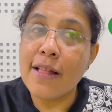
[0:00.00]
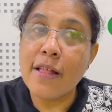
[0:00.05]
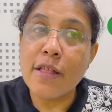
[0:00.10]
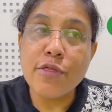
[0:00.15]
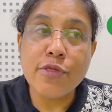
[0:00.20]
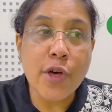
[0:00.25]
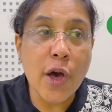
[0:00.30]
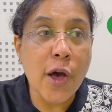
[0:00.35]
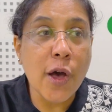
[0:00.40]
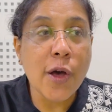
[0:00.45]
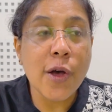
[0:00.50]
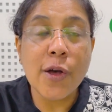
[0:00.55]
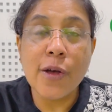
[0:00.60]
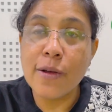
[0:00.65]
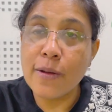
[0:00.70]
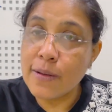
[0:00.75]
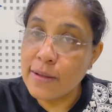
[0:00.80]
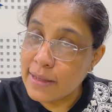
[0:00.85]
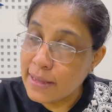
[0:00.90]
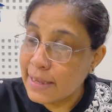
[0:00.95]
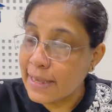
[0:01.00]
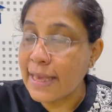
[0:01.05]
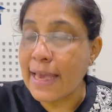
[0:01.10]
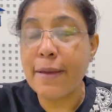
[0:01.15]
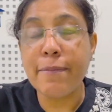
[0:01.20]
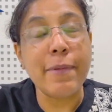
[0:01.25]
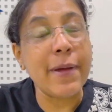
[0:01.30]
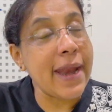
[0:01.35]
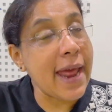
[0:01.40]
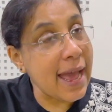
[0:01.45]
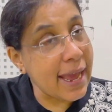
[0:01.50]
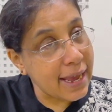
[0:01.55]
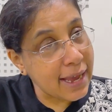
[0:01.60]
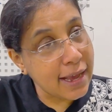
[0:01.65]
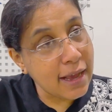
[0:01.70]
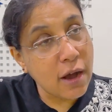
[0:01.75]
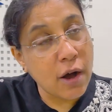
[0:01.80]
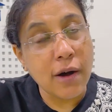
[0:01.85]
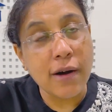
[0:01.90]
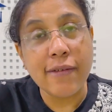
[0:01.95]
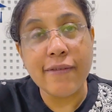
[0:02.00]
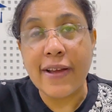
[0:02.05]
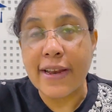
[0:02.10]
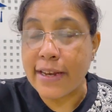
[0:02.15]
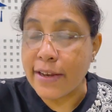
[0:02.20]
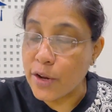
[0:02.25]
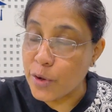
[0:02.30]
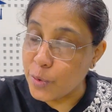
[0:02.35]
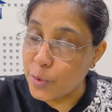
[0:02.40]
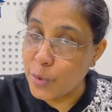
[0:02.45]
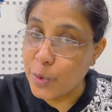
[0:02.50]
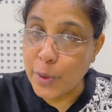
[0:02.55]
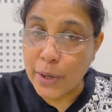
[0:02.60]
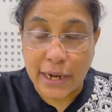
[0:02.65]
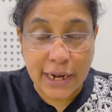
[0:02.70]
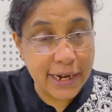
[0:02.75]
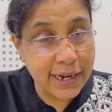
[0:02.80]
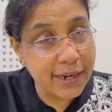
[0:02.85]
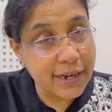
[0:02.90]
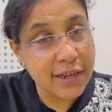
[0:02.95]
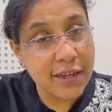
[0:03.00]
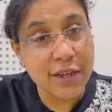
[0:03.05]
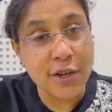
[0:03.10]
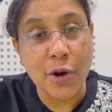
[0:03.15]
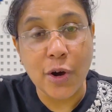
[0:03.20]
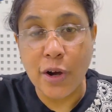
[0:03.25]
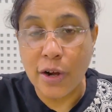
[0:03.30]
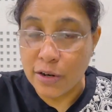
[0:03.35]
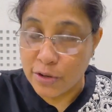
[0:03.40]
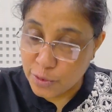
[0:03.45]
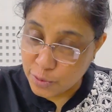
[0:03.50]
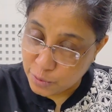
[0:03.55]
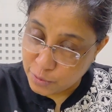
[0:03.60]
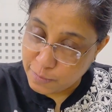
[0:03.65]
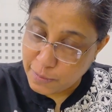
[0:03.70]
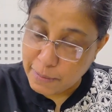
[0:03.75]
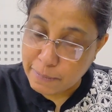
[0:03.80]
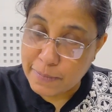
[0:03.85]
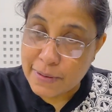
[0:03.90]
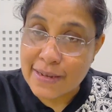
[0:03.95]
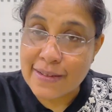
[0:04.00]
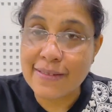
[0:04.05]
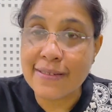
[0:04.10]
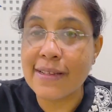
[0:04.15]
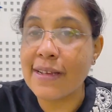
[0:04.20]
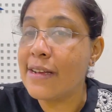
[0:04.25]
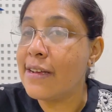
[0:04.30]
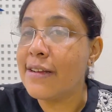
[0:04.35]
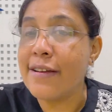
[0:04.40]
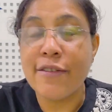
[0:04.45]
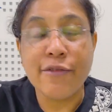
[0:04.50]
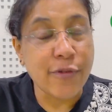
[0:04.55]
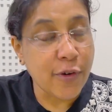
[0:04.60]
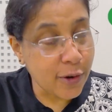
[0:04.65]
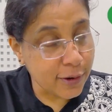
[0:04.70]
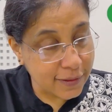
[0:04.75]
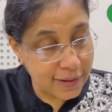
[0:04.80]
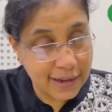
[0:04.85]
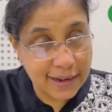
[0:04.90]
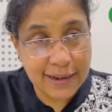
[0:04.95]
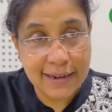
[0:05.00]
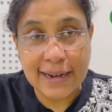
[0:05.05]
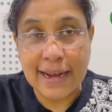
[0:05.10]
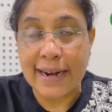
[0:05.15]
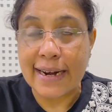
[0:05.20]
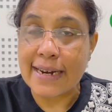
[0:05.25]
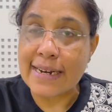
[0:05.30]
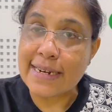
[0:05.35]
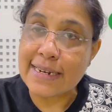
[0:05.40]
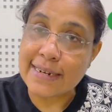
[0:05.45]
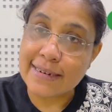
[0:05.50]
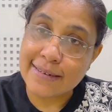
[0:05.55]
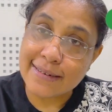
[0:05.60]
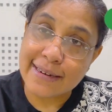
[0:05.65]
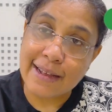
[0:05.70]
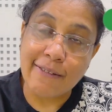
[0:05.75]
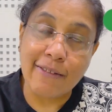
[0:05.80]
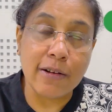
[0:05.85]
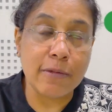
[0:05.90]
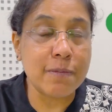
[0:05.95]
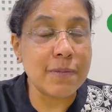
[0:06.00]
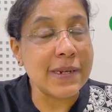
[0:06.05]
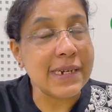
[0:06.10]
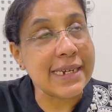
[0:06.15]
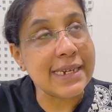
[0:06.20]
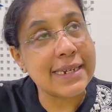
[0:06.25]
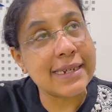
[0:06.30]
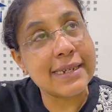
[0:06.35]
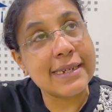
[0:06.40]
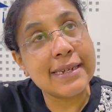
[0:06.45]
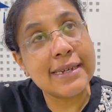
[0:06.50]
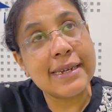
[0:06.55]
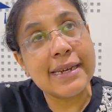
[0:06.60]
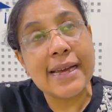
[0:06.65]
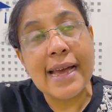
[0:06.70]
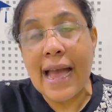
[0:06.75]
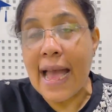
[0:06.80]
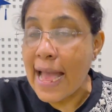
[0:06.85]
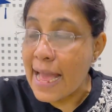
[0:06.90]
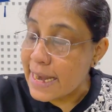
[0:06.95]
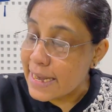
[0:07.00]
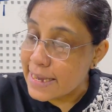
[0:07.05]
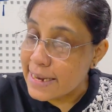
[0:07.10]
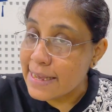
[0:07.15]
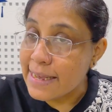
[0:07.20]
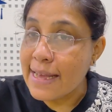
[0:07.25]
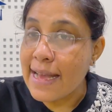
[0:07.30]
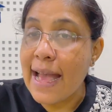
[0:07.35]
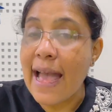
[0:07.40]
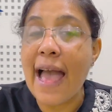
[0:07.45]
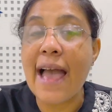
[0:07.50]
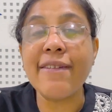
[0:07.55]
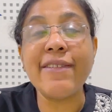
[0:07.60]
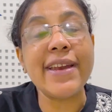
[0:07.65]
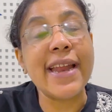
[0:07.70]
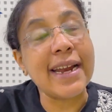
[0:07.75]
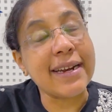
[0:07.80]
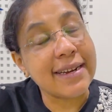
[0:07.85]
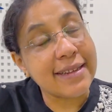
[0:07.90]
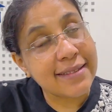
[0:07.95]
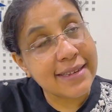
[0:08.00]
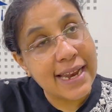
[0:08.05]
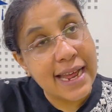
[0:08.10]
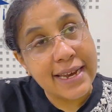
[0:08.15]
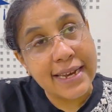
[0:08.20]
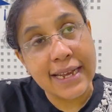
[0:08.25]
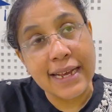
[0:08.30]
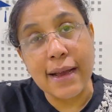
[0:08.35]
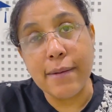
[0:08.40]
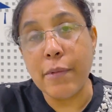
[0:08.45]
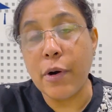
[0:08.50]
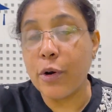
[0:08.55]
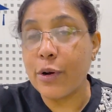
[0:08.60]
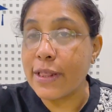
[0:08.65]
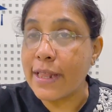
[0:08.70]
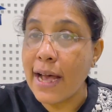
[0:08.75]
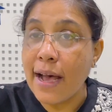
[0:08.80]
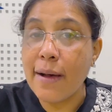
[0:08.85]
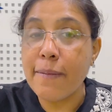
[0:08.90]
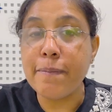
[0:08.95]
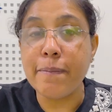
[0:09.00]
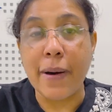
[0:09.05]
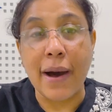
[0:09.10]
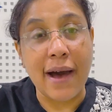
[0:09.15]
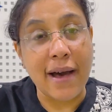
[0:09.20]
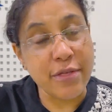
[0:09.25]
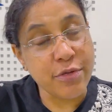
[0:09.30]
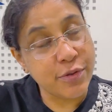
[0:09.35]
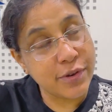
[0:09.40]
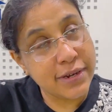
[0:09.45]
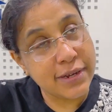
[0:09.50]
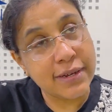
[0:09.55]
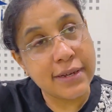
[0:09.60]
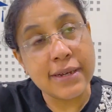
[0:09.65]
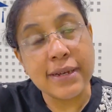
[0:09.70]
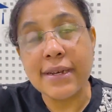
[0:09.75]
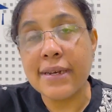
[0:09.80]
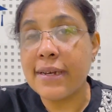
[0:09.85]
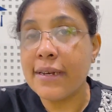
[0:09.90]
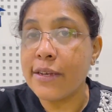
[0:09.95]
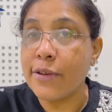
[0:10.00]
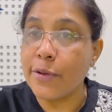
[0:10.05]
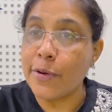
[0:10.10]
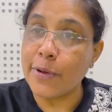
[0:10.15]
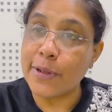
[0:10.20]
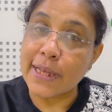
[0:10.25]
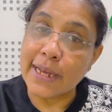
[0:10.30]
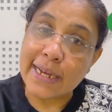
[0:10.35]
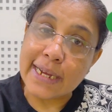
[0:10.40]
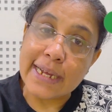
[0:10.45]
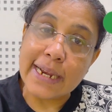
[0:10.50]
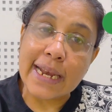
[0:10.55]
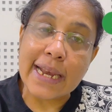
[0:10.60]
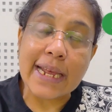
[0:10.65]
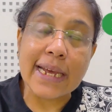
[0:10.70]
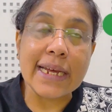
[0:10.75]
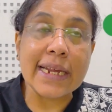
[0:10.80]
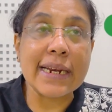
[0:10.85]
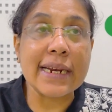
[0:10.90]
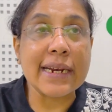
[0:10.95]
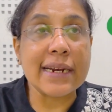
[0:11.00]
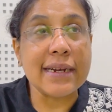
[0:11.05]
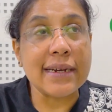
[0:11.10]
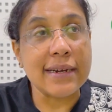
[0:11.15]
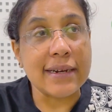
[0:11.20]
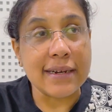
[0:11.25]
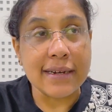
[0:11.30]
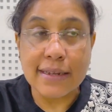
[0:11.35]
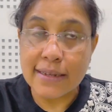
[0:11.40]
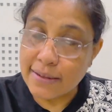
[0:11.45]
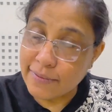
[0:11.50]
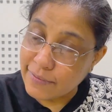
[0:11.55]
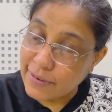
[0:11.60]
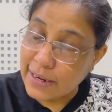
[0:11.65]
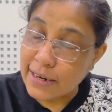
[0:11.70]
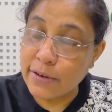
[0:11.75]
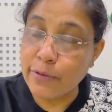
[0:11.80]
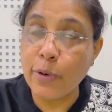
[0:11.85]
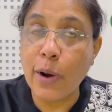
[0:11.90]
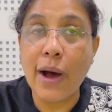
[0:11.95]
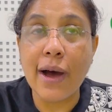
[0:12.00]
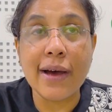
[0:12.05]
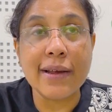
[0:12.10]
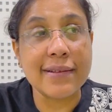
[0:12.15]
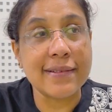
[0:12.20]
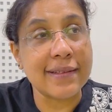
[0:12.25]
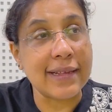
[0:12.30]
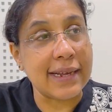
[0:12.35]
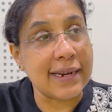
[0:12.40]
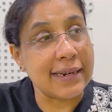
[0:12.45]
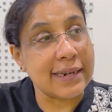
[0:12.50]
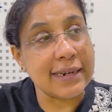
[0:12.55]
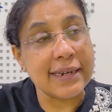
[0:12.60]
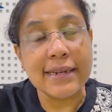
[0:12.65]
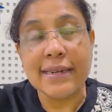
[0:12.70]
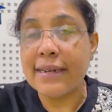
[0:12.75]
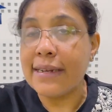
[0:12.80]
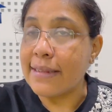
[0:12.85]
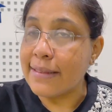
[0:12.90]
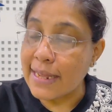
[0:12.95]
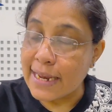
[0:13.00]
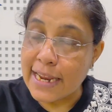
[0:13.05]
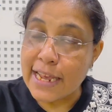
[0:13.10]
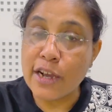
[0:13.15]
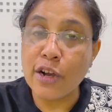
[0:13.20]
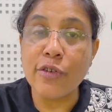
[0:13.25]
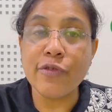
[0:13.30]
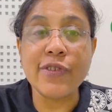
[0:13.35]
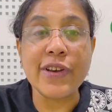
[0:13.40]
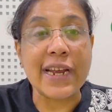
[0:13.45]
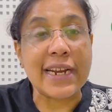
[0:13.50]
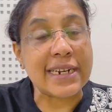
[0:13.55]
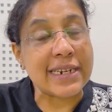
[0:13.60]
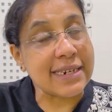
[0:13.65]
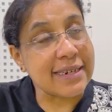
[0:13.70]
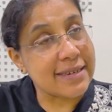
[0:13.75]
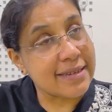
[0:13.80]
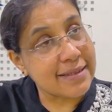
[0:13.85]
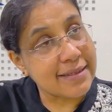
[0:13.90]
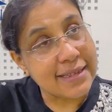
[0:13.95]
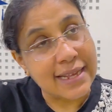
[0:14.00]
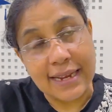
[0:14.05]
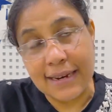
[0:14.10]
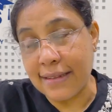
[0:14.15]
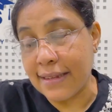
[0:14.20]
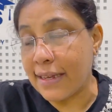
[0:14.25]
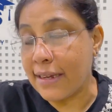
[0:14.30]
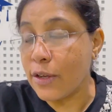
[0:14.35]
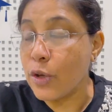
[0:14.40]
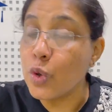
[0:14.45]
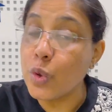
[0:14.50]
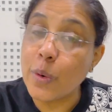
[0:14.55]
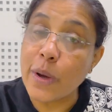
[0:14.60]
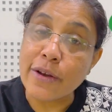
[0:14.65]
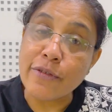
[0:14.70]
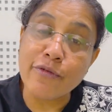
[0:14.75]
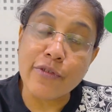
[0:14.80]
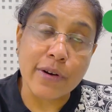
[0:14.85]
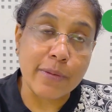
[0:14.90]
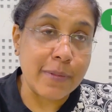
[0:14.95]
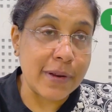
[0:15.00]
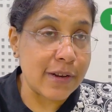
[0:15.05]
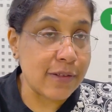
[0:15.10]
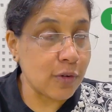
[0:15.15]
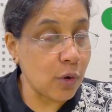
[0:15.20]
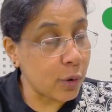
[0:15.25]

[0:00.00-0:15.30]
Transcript: So keep an eye when you read your newspapers for the current development and have an understanding about the past, the earlier world wars and the League of Nations and the UN from its